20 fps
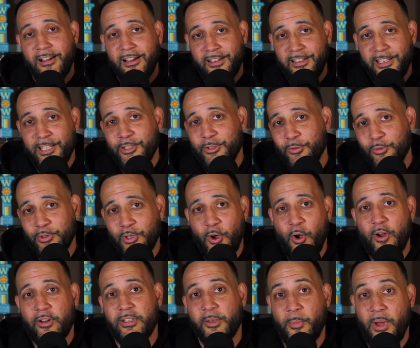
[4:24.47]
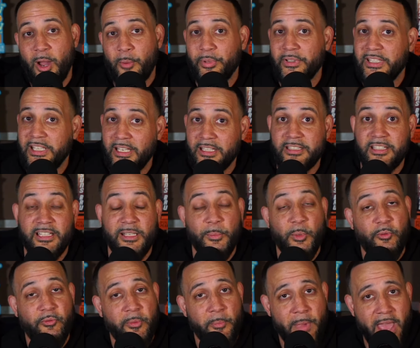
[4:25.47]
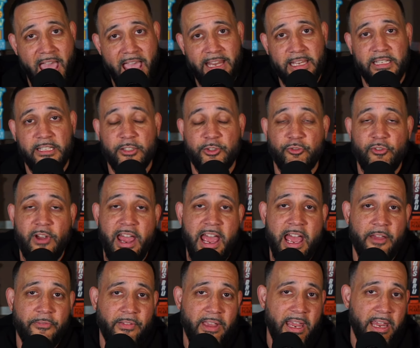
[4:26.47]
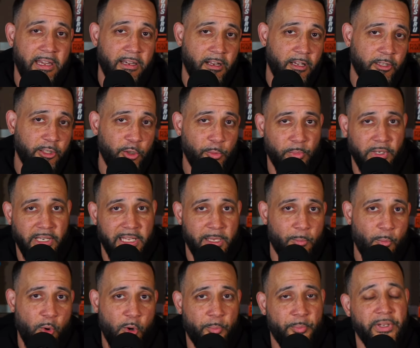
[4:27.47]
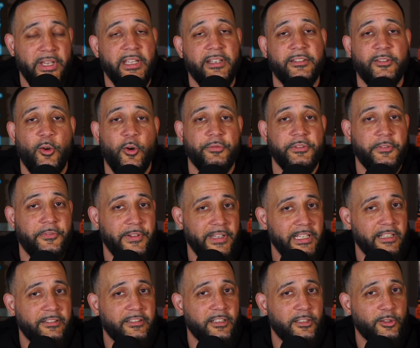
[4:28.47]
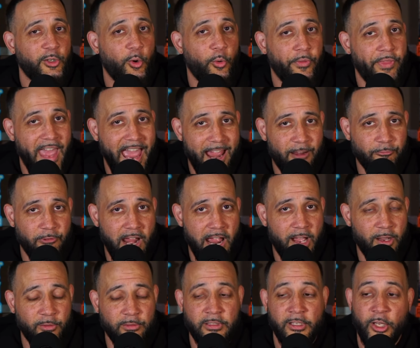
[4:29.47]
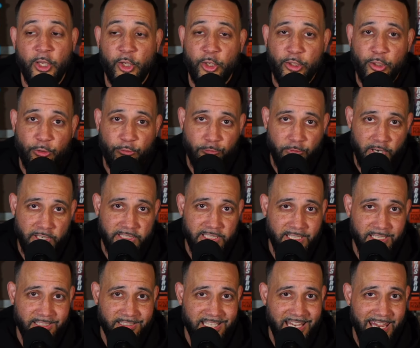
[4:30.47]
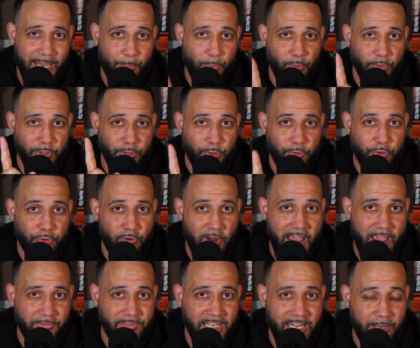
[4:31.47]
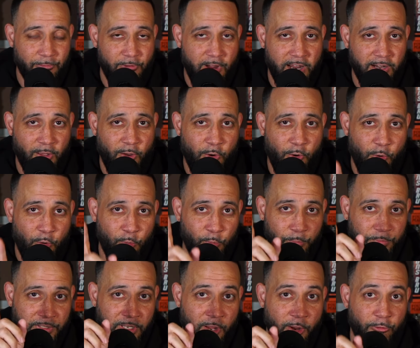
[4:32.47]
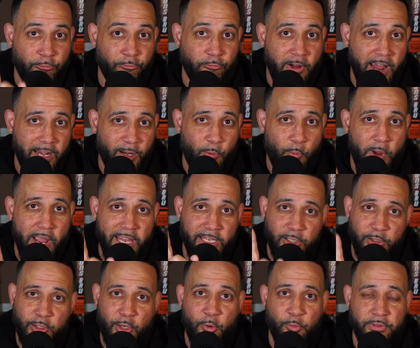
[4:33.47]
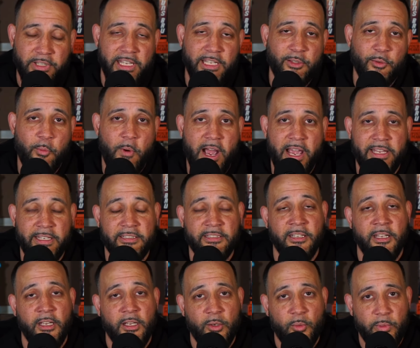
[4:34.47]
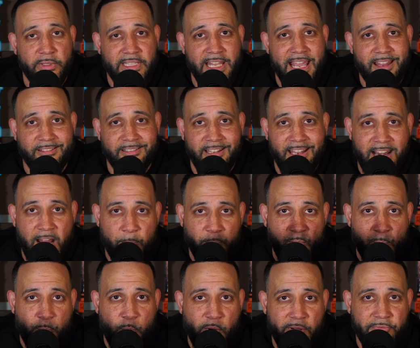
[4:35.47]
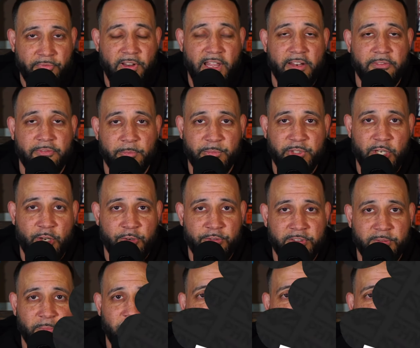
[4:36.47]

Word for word: initial talks about potentially moving back in the draft and accumulating more picks. So if the Phoenix Suns go that route, you run to the table and you draft DaRon Holmes right away. You don't think twice. With that said, I'm your boy Flex from Jersey.